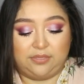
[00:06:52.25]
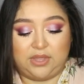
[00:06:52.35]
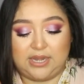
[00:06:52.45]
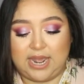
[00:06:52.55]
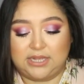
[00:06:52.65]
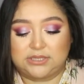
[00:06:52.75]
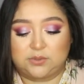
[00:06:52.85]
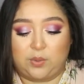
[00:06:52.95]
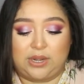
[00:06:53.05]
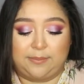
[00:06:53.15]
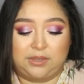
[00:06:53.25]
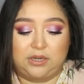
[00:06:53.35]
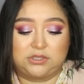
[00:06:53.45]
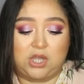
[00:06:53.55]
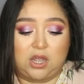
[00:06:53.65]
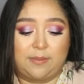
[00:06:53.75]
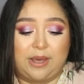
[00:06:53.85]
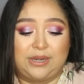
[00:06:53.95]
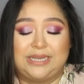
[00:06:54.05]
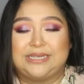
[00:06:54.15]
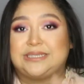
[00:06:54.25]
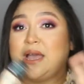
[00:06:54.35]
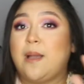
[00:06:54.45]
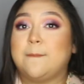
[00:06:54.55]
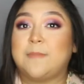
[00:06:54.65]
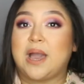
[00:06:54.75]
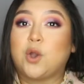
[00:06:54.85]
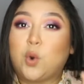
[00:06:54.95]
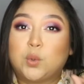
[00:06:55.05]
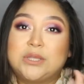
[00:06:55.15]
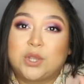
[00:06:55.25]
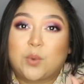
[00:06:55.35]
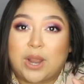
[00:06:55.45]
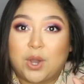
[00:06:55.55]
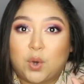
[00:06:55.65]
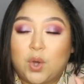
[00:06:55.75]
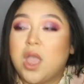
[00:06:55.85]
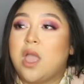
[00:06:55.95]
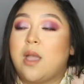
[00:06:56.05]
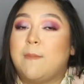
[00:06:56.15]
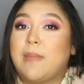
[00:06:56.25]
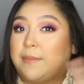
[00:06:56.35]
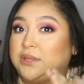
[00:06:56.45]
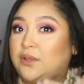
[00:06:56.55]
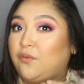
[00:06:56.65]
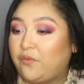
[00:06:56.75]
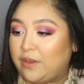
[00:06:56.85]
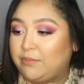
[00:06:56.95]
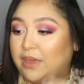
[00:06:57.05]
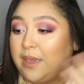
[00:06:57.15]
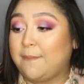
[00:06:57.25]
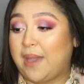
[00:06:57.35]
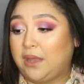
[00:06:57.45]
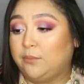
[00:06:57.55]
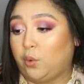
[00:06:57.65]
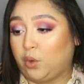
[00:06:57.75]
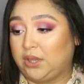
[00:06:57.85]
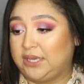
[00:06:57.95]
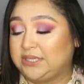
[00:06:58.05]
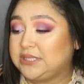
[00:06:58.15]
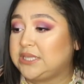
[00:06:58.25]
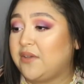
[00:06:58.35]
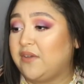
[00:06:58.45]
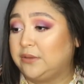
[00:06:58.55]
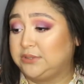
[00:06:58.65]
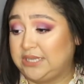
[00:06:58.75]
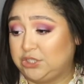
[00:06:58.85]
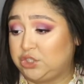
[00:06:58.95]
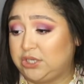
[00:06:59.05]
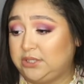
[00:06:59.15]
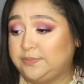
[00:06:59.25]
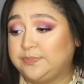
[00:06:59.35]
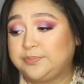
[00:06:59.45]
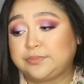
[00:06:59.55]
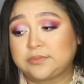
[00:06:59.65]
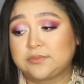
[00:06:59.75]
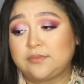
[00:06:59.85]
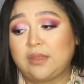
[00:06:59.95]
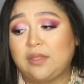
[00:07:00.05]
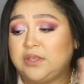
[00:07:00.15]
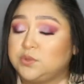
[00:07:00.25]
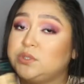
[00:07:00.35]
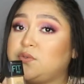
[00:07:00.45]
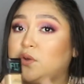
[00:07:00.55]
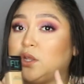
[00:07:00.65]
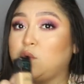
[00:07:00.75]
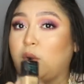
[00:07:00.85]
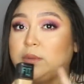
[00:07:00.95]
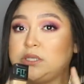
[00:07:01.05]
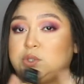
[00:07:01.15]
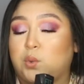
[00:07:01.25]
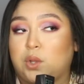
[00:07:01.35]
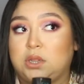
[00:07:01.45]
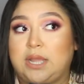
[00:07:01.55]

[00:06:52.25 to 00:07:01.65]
The next one I'm going to talk about is my holy grail Maybelline Fit Me Matte and Poreless Foundation. This one's for the normally to oily.